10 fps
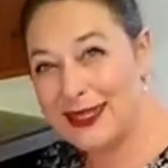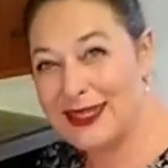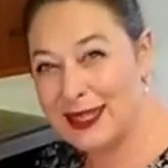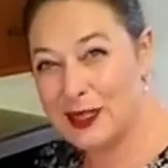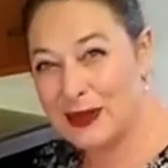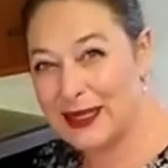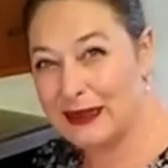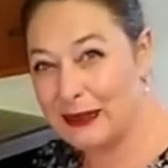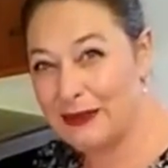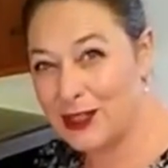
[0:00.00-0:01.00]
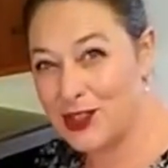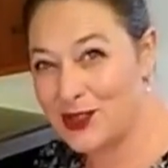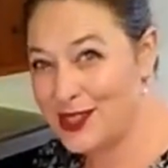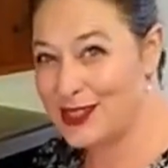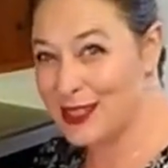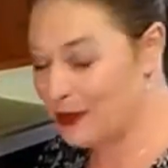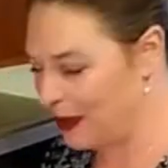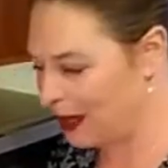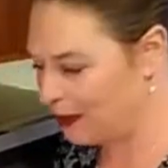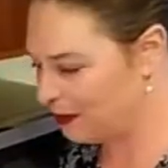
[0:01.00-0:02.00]
to express a little bit of juices into the
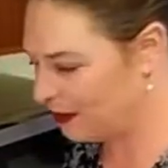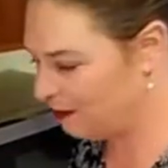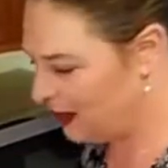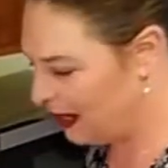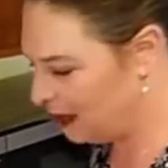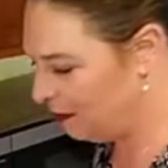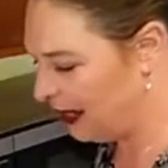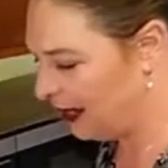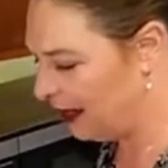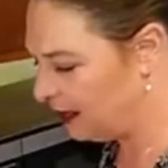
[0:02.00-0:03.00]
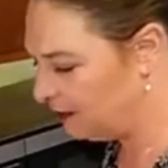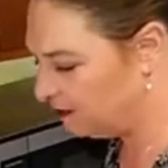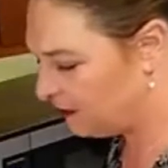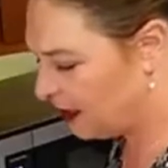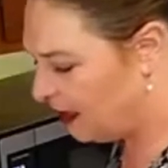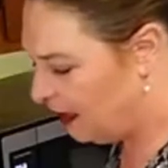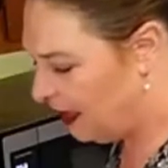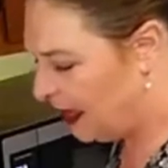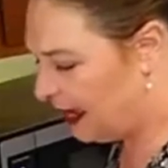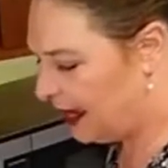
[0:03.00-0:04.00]
bottom of the pan.
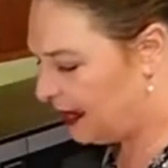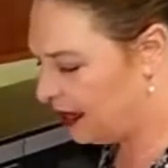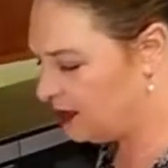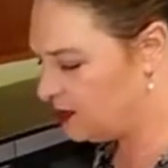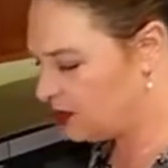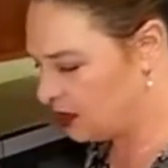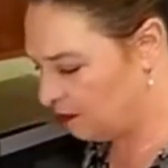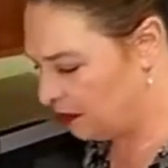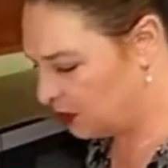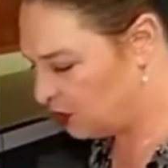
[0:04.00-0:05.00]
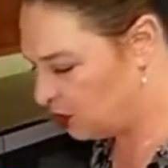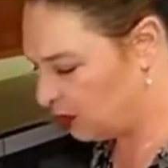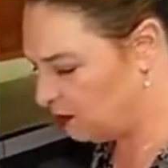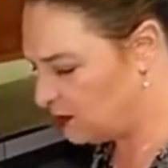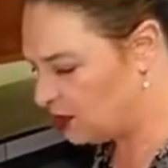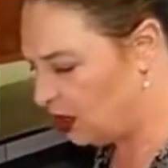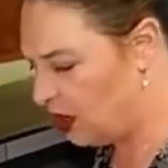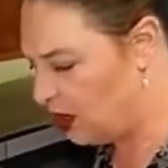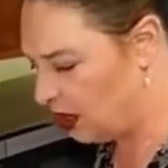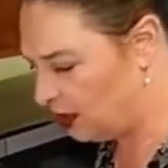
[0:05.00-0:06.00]
And the mushrooms
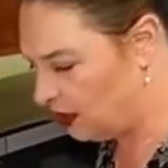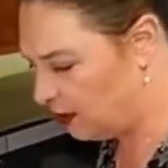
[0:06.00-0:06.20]
are